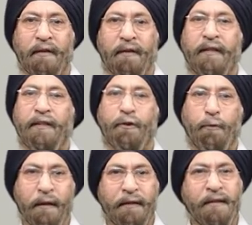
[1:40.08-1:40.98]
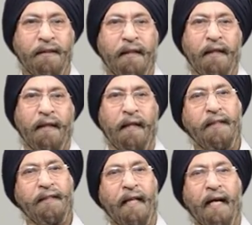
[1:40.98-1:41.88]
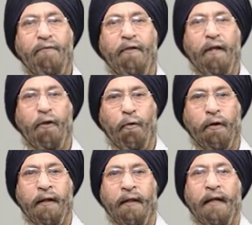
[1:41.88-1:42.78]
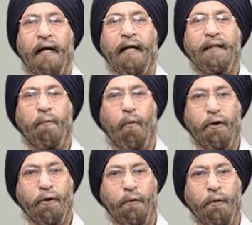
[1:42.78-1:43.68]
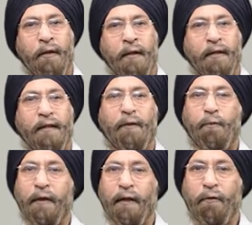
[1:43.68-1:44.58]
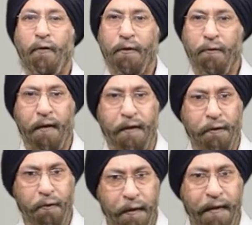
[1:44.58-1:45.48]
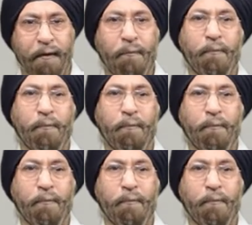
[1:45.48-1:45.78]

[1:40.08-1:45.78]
Dear students, let's have a look at the module that we are going to learn today.